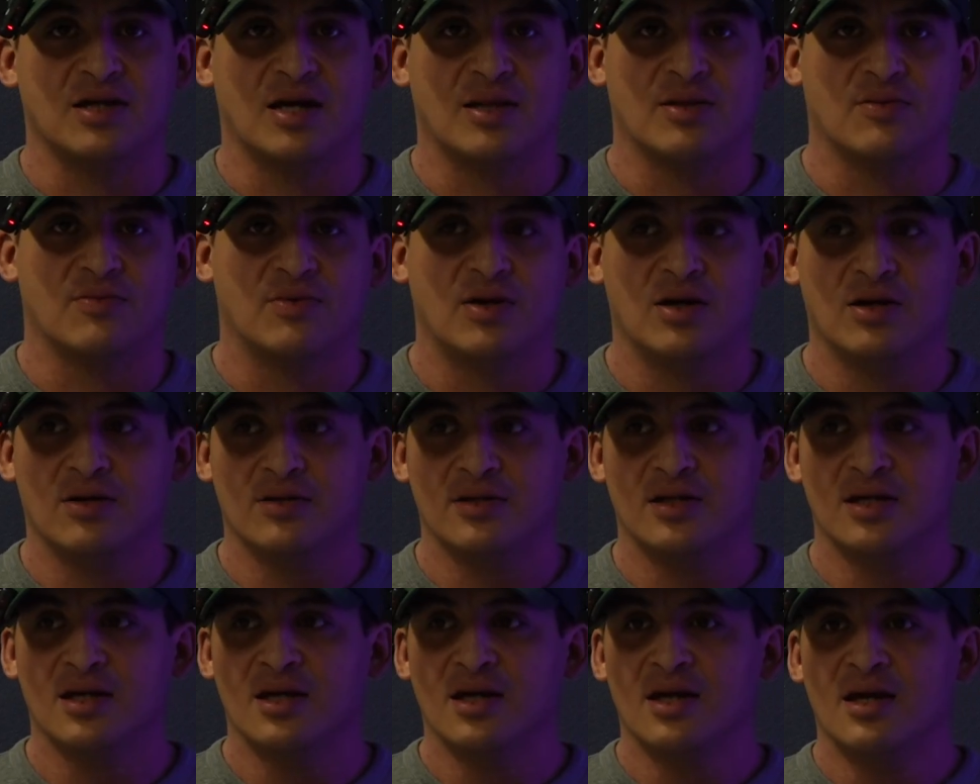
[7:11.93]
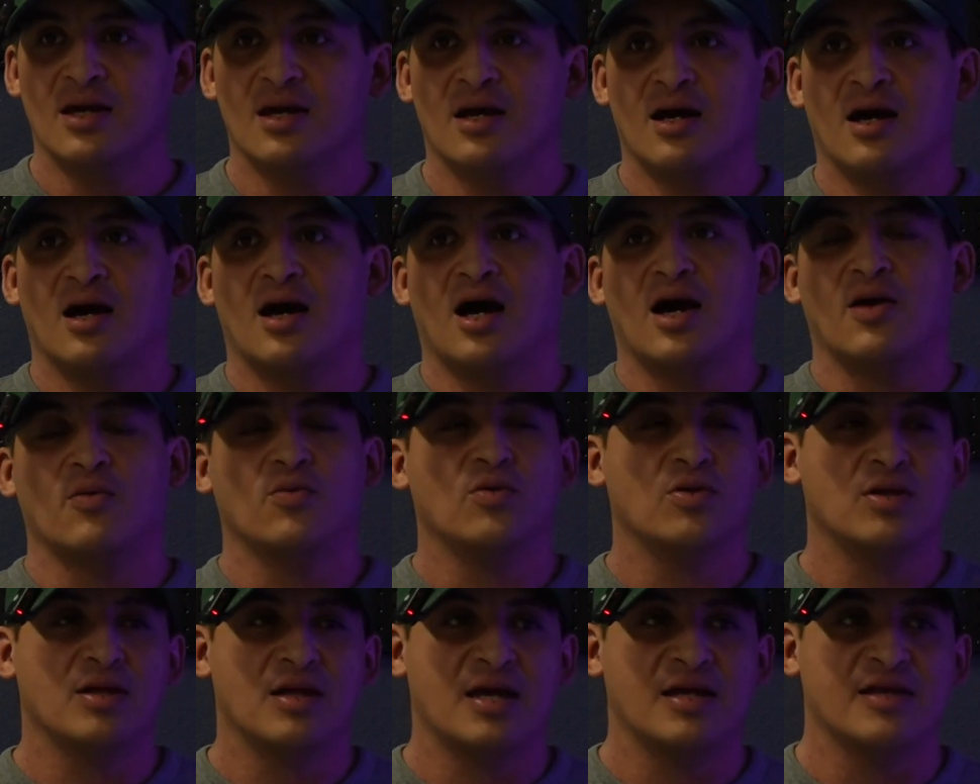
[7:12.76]
down the road. I
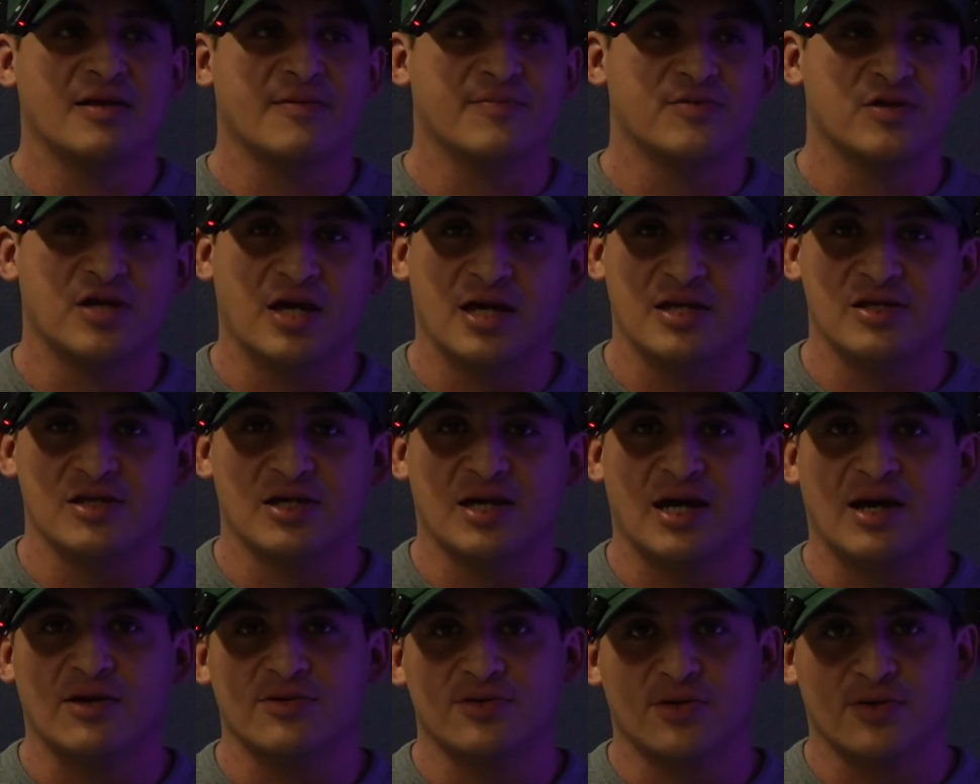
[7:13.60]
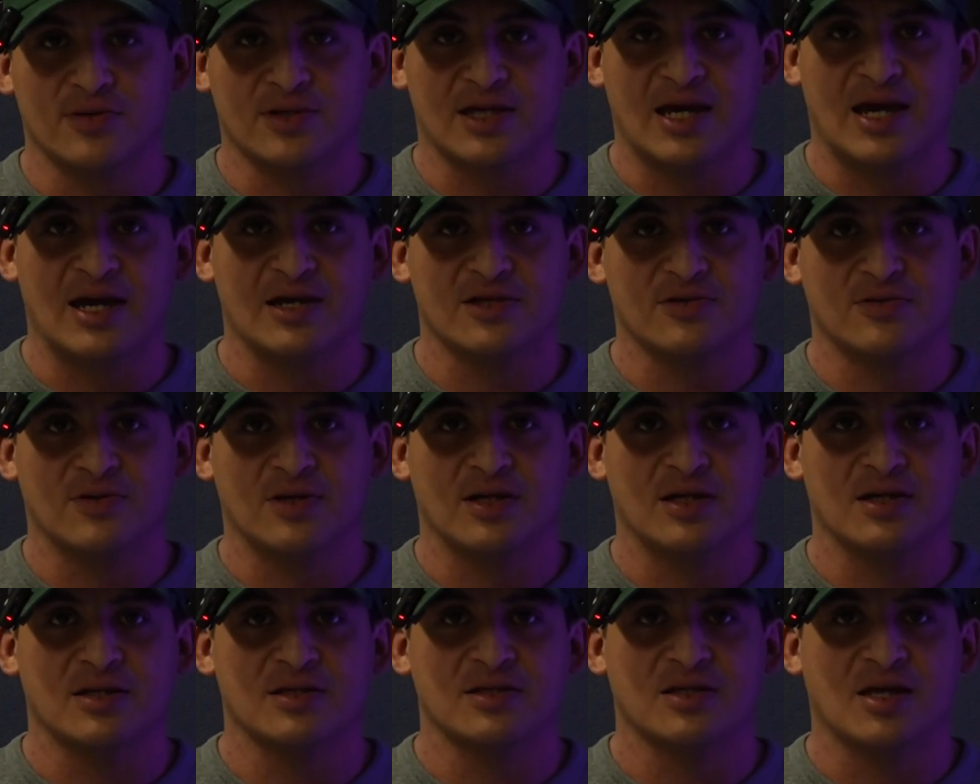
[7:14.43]
will end up changing out those gas
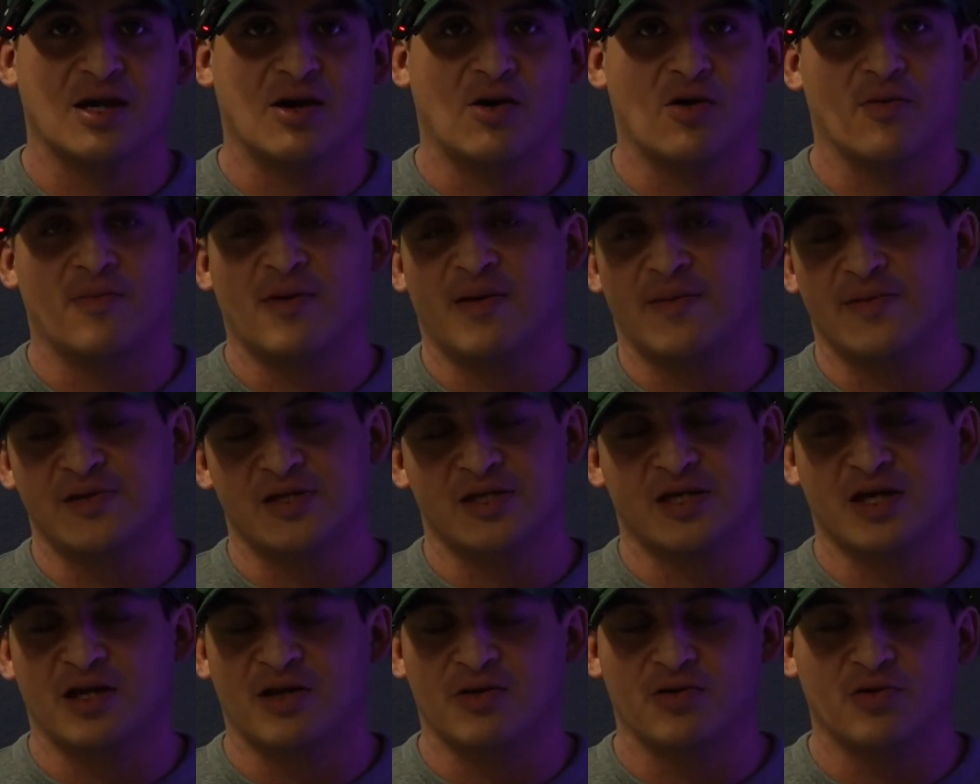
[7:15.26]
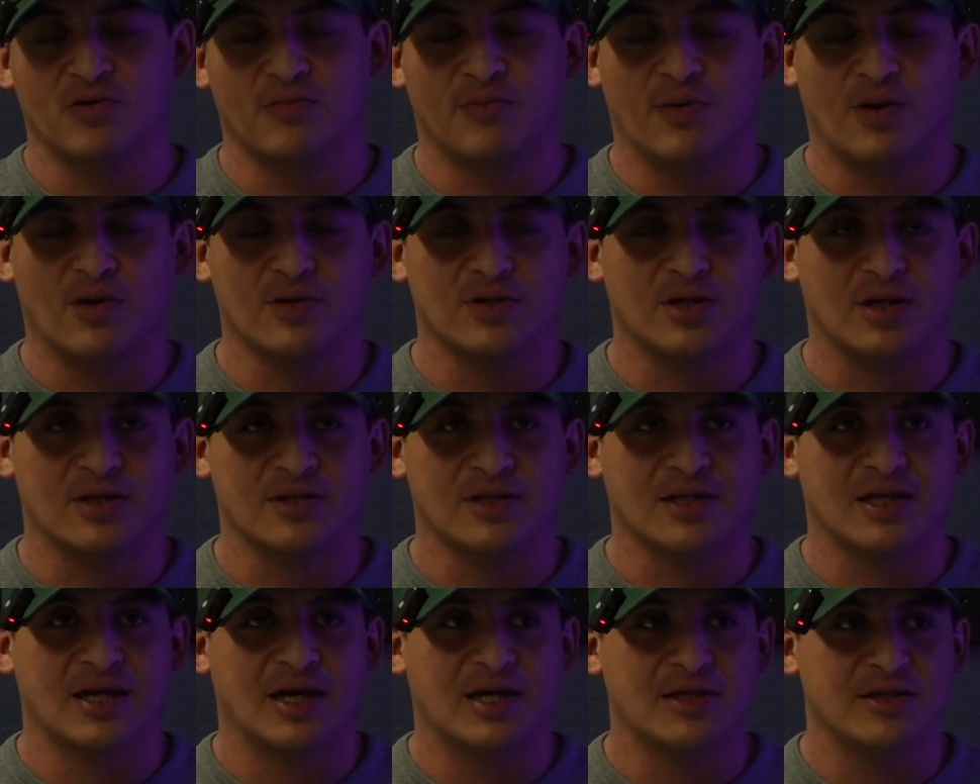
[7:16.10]
rings, or maybe just get a new bolt
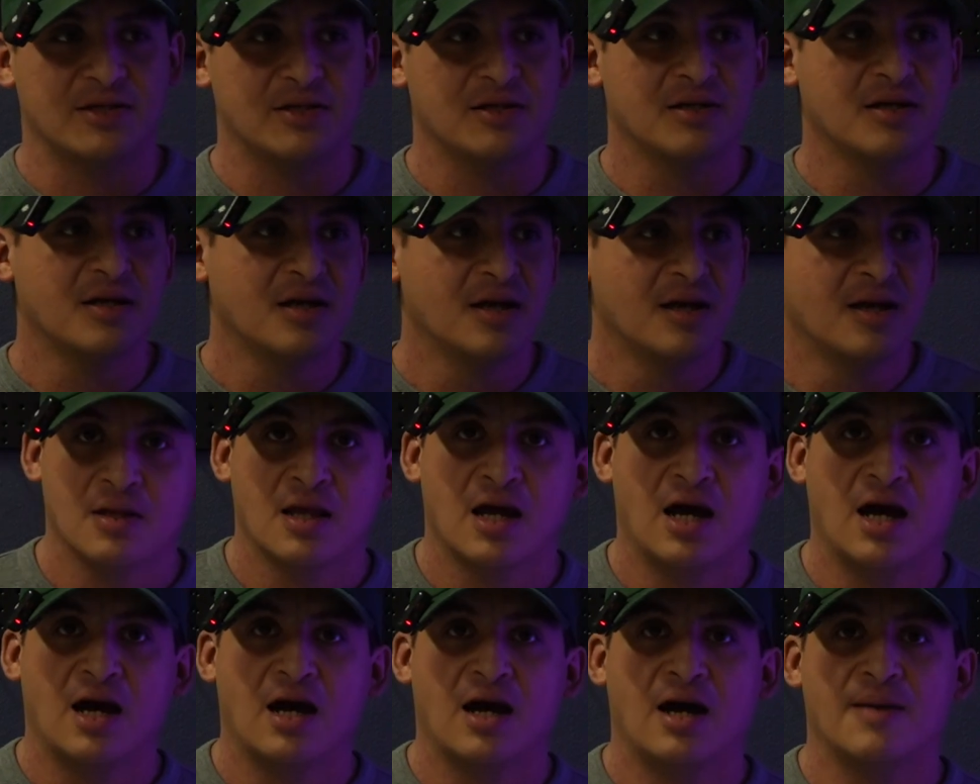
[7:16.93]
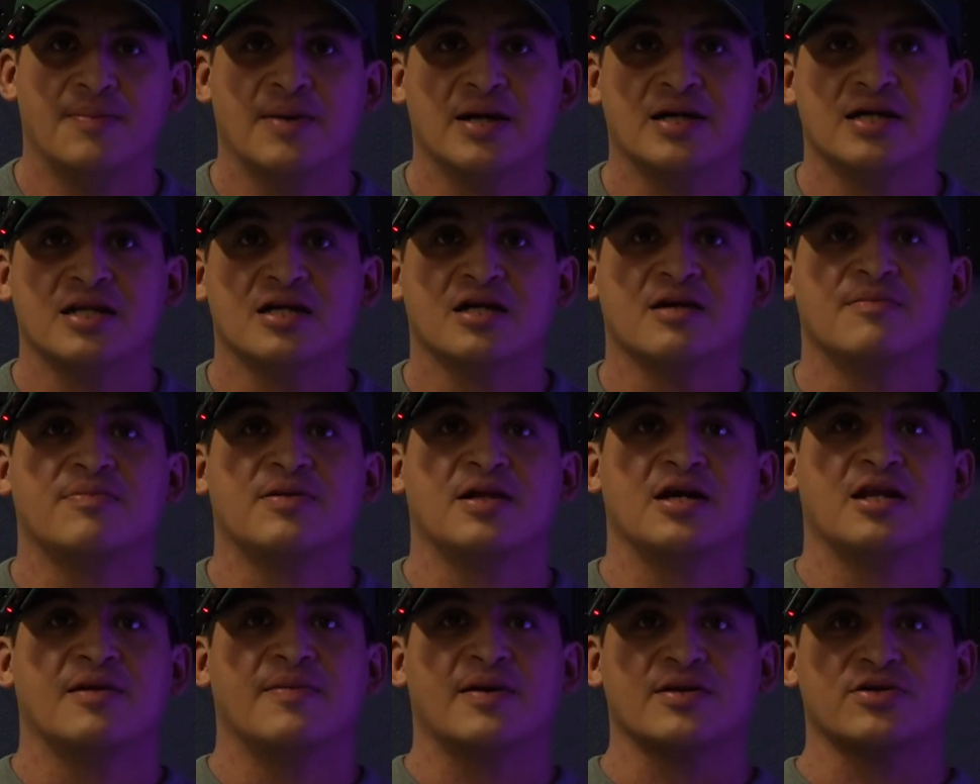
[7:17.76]
altogether. I'm not going to
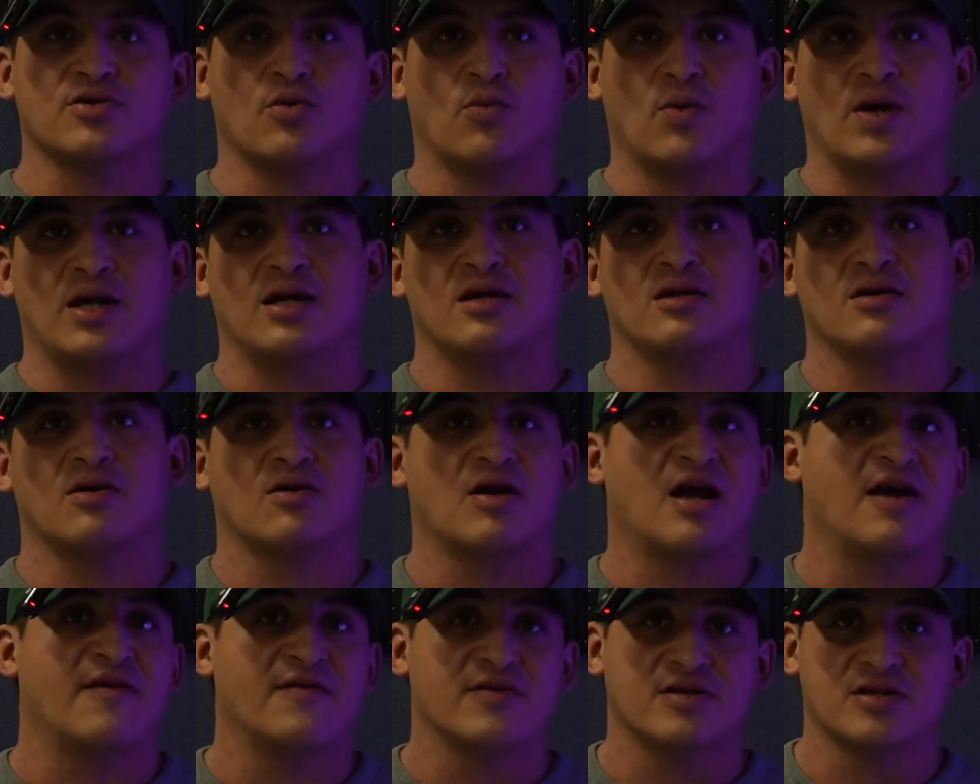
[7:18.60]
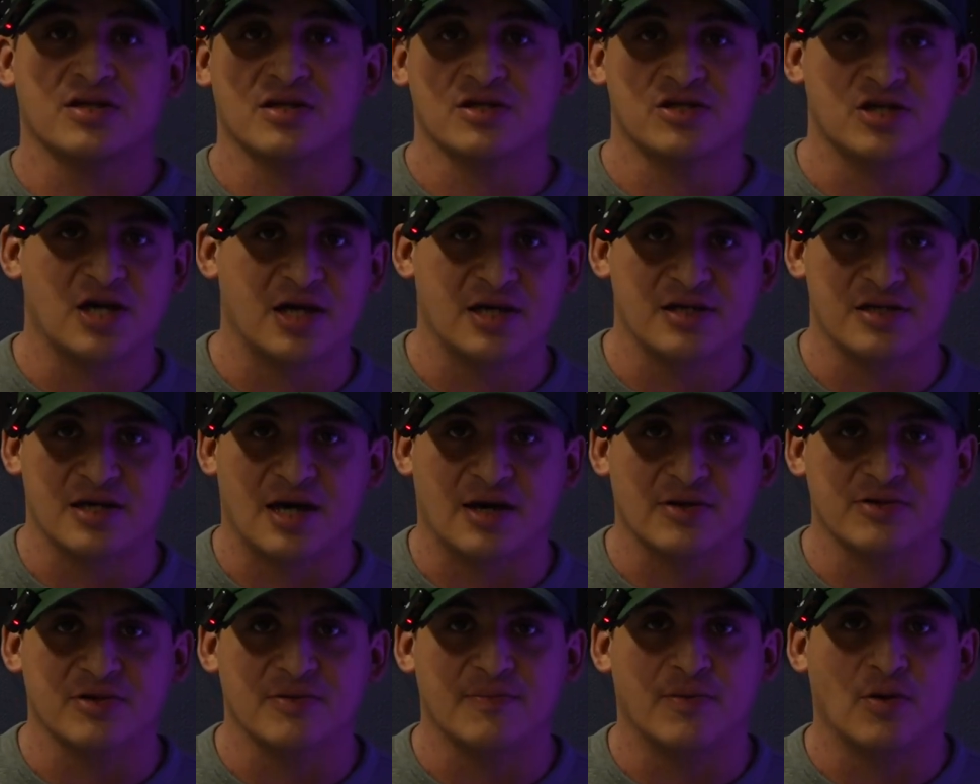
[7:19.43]
complain about the wear or having to change
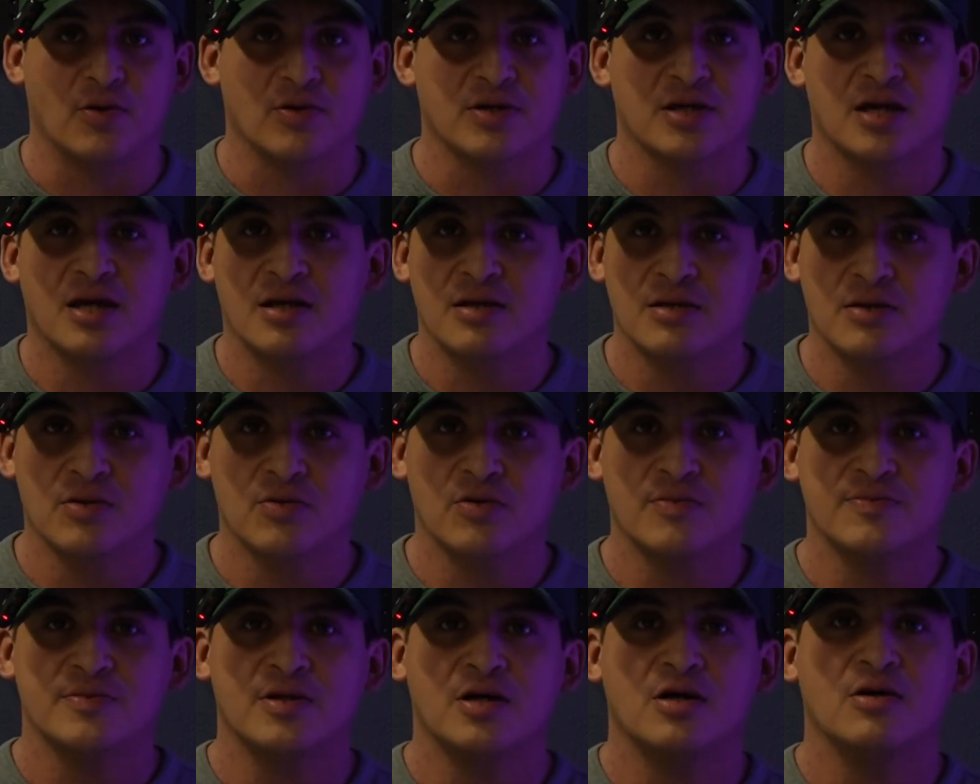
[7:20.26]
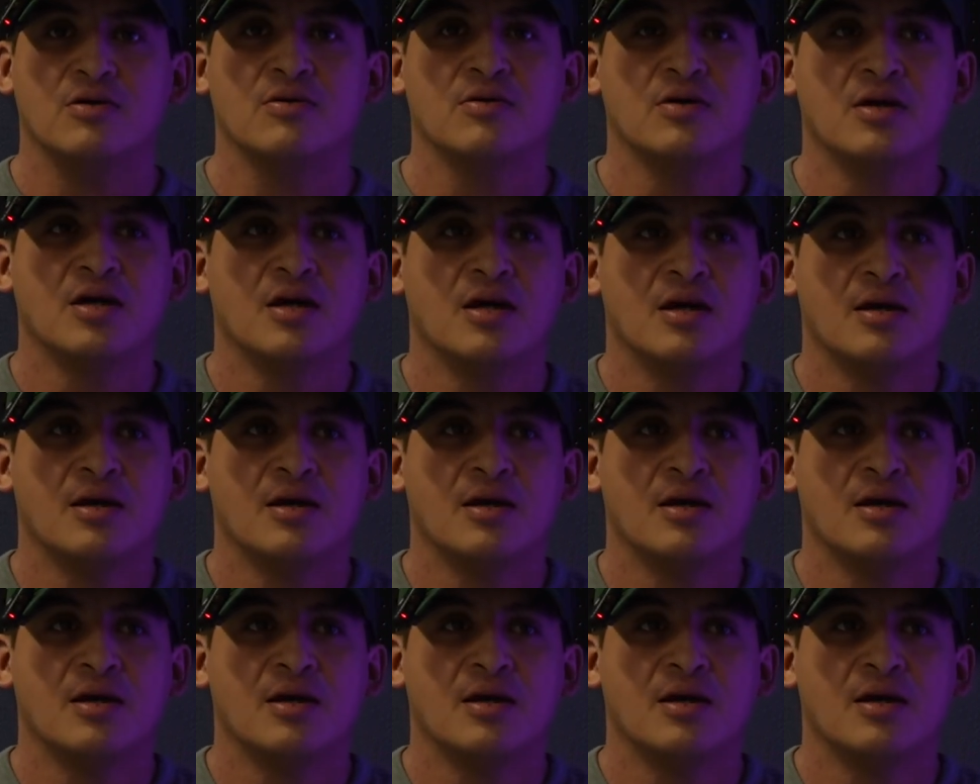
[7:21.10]
out the bolt carrier group though,